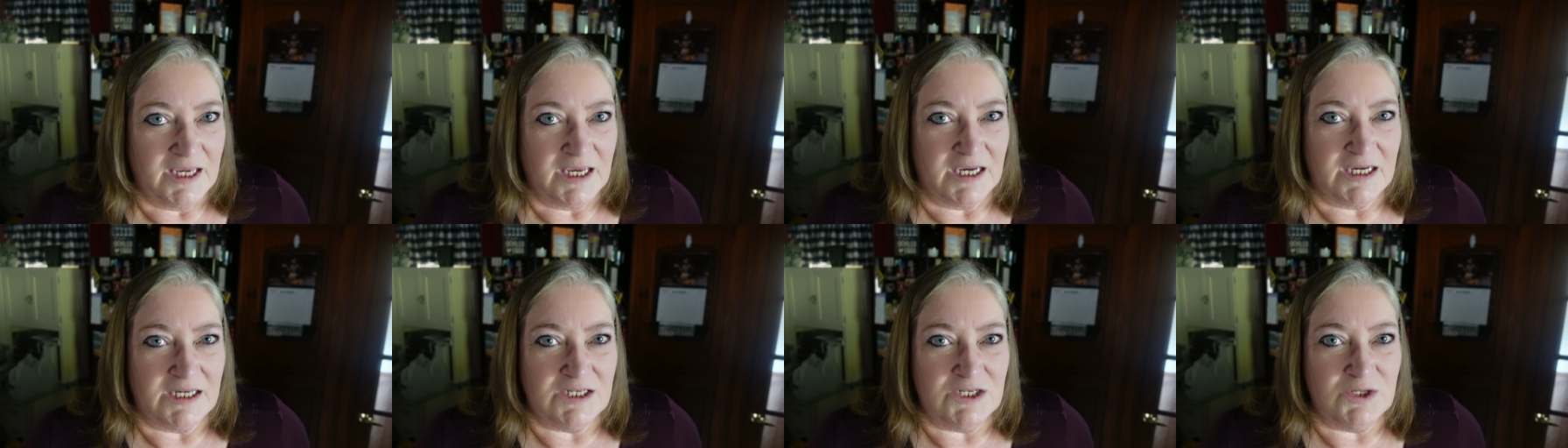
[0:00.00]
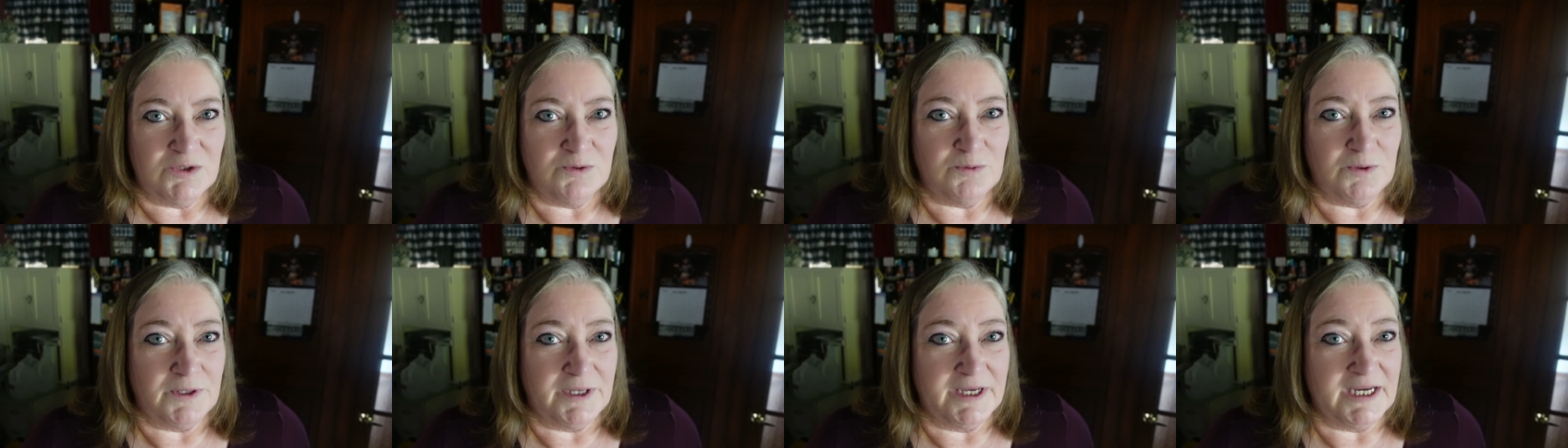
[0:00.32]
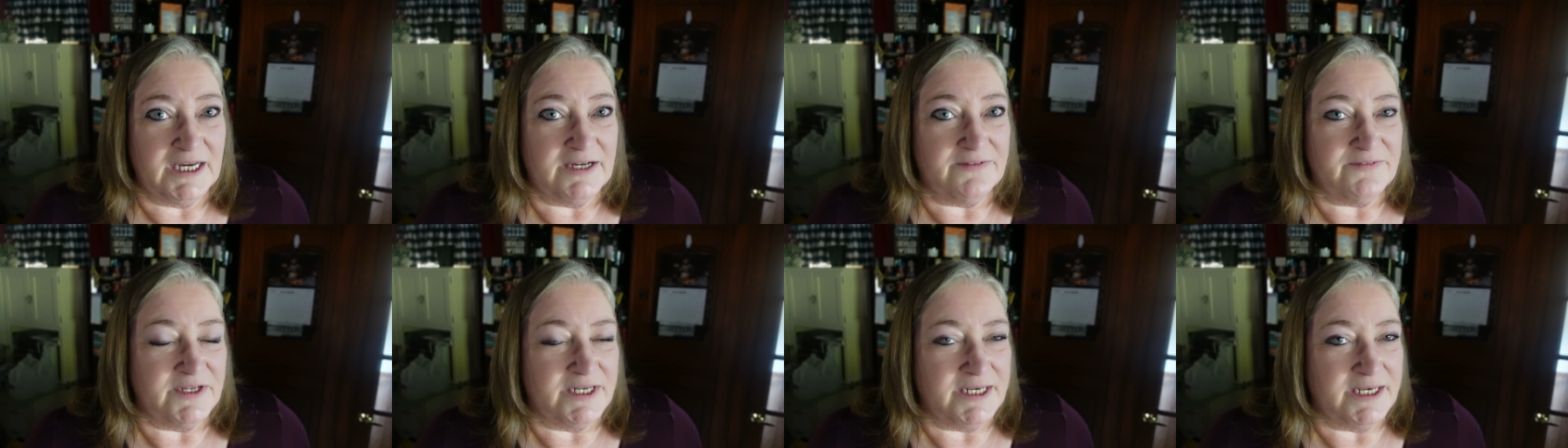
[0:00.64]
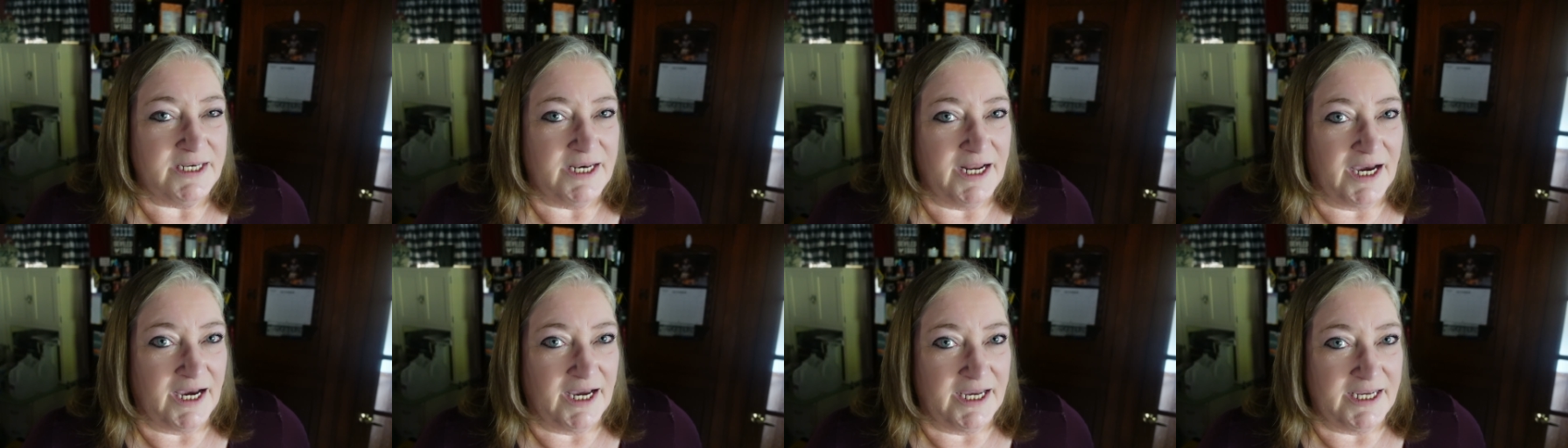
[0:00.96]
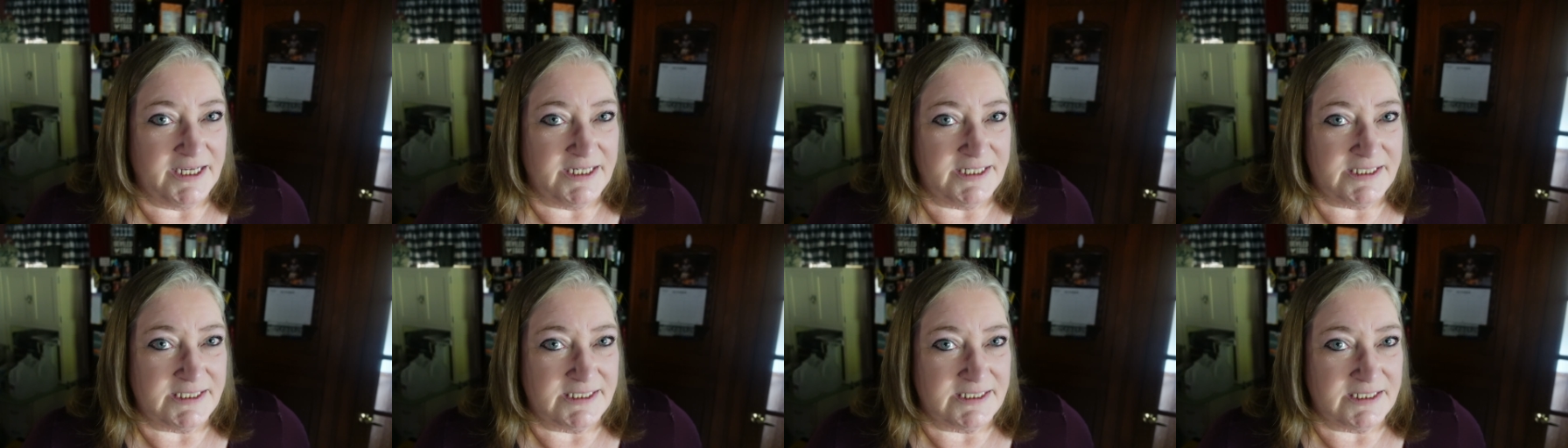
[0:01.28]
and you will have a
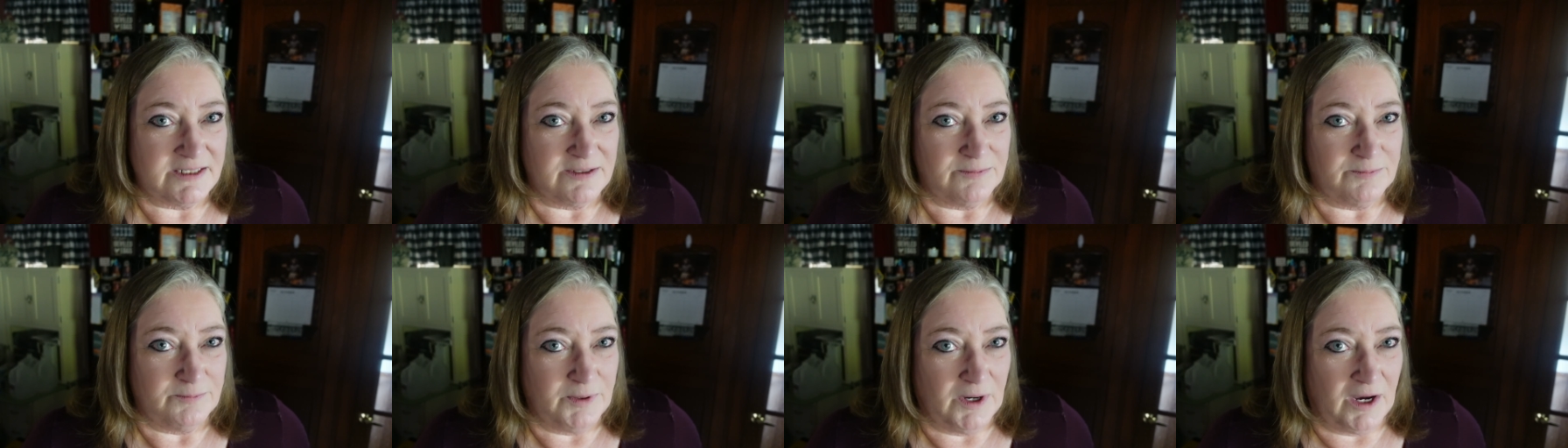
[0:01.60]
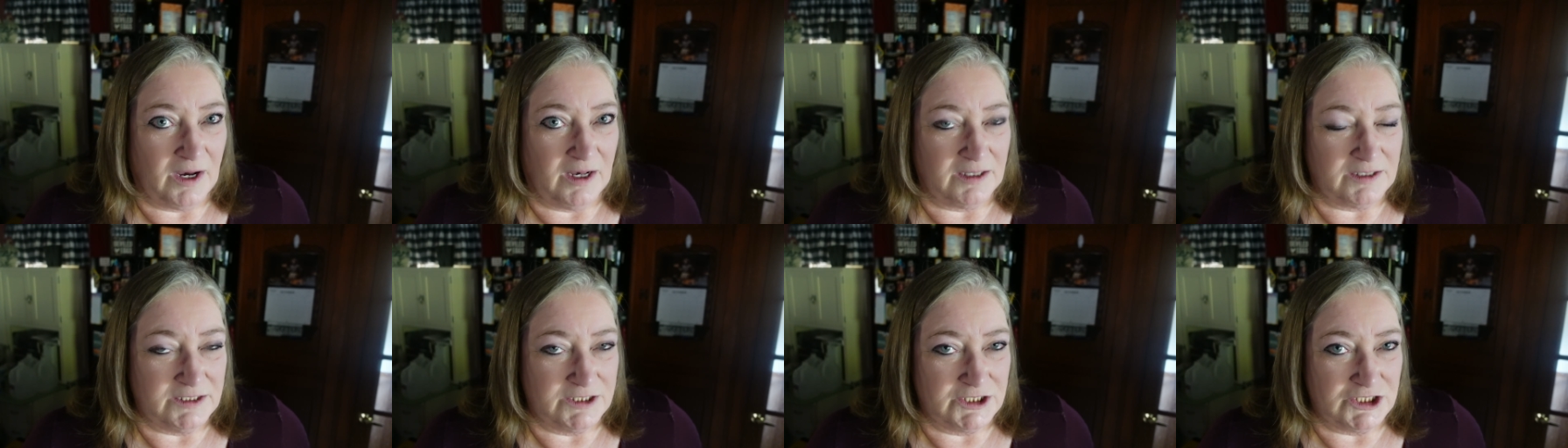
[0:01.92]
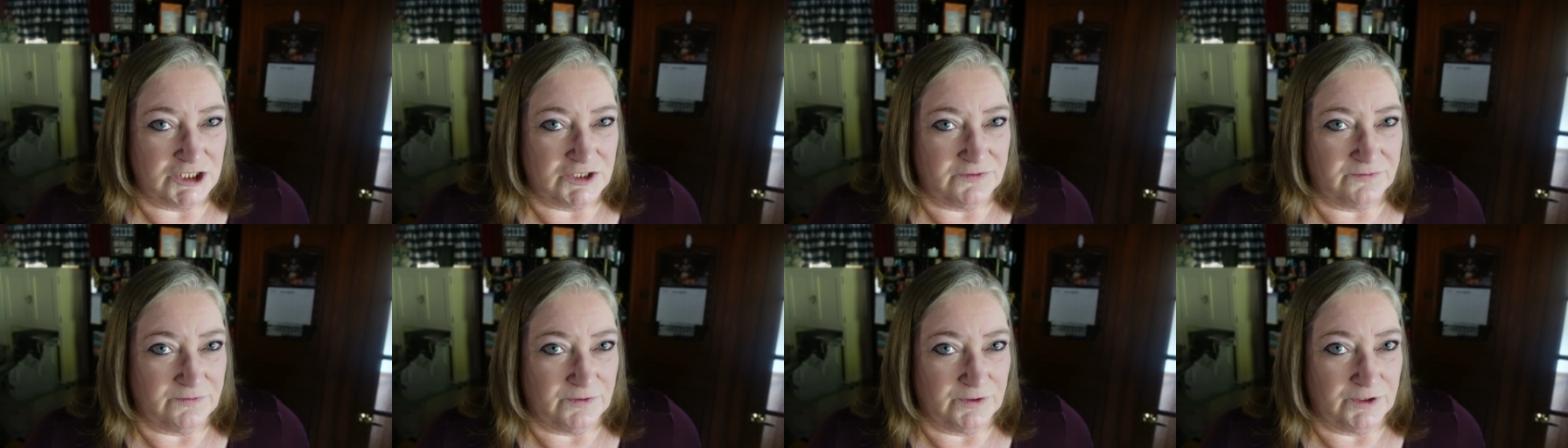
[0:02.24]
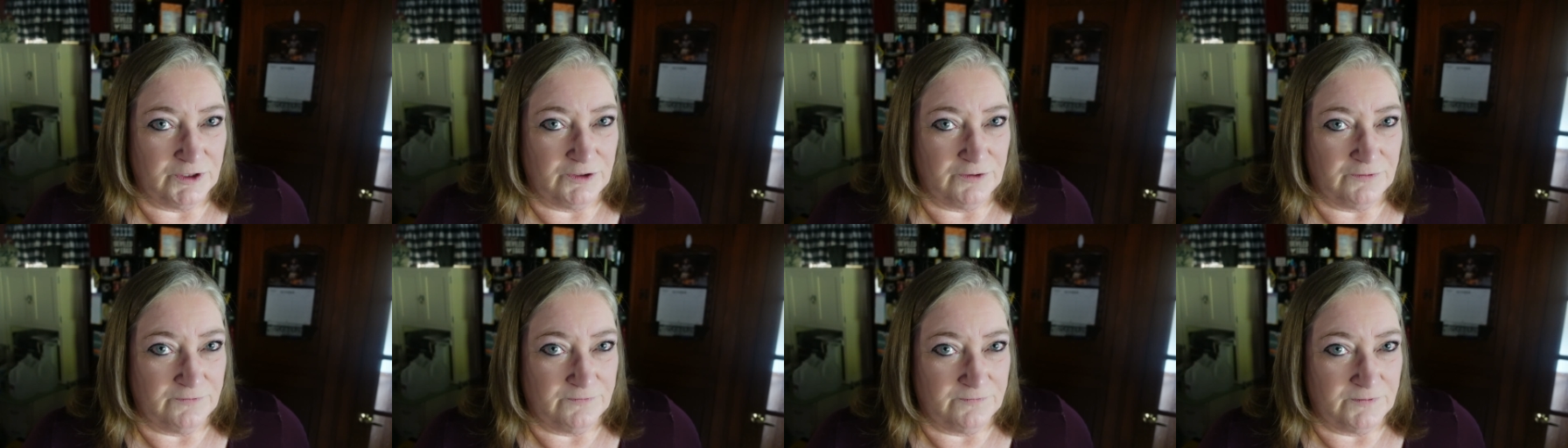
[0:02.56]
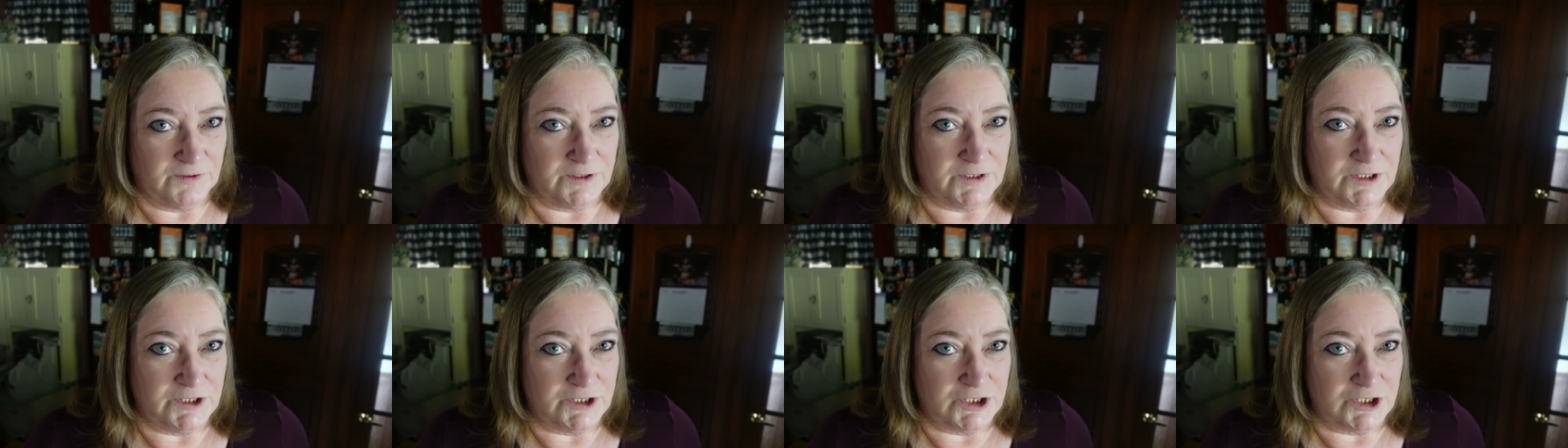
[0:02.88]
nice polish for your
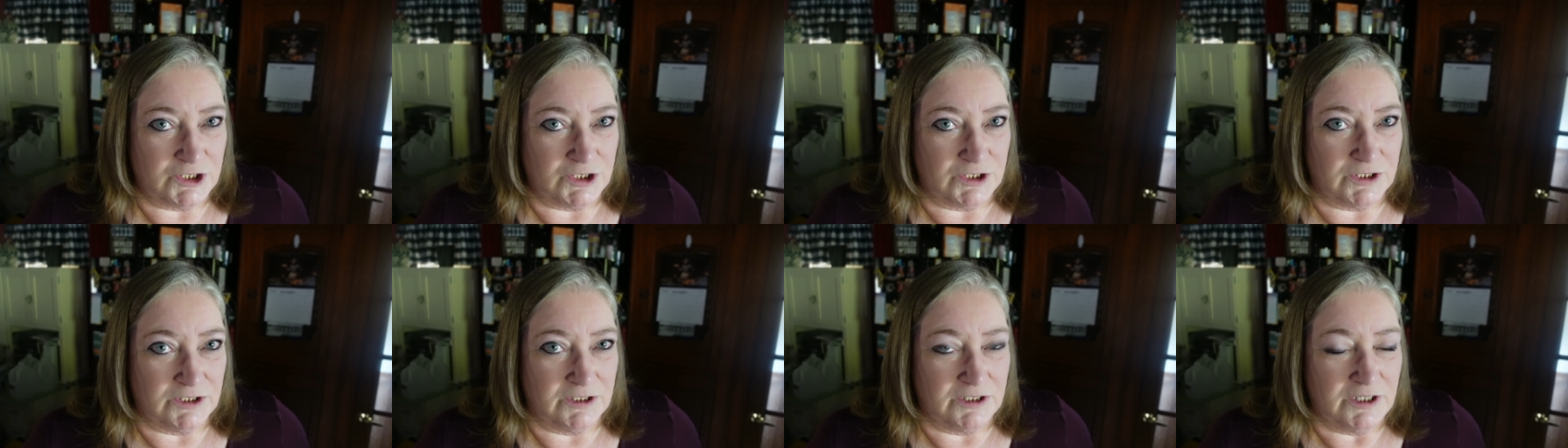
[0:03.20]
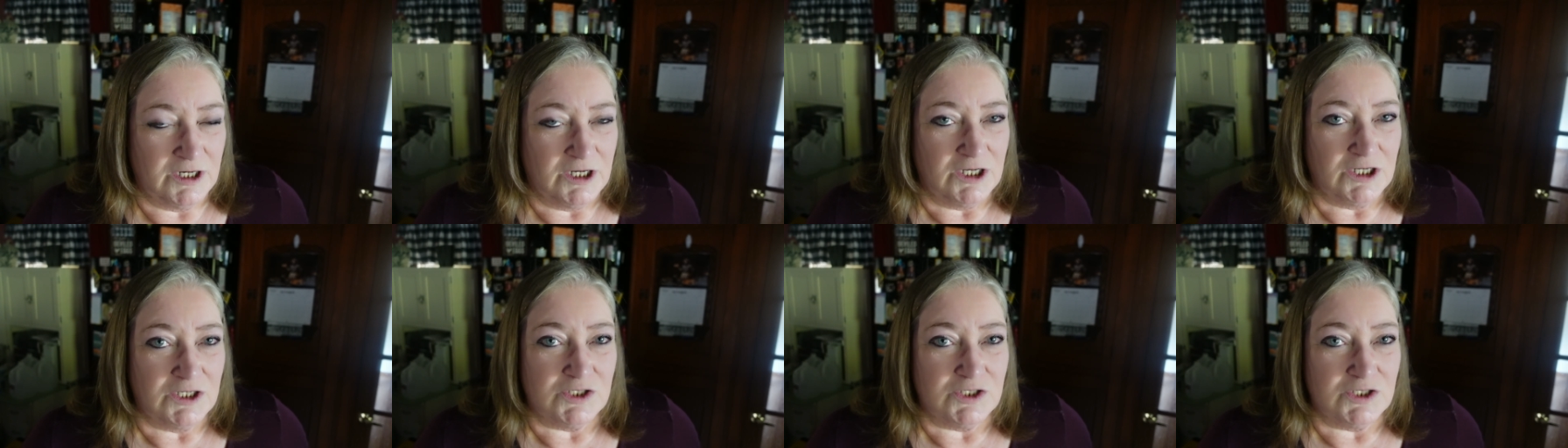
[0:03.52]
furniture.